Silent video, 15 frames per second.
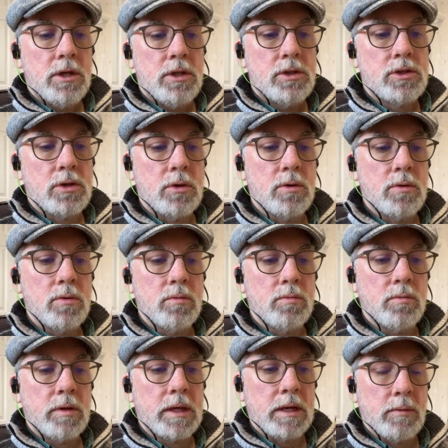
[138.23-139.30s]
So,
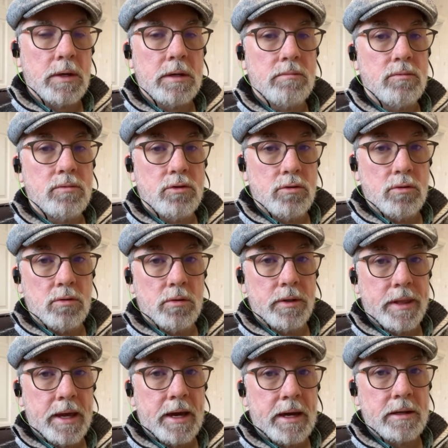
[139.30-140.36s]
anyway, Google
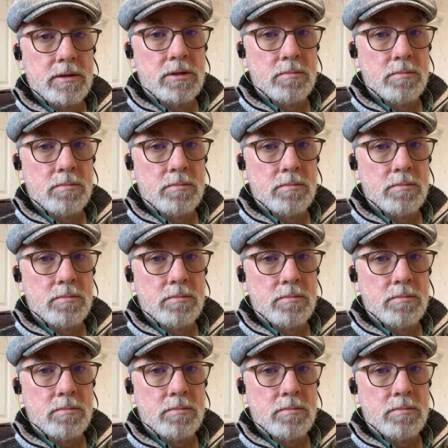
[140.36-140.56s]
that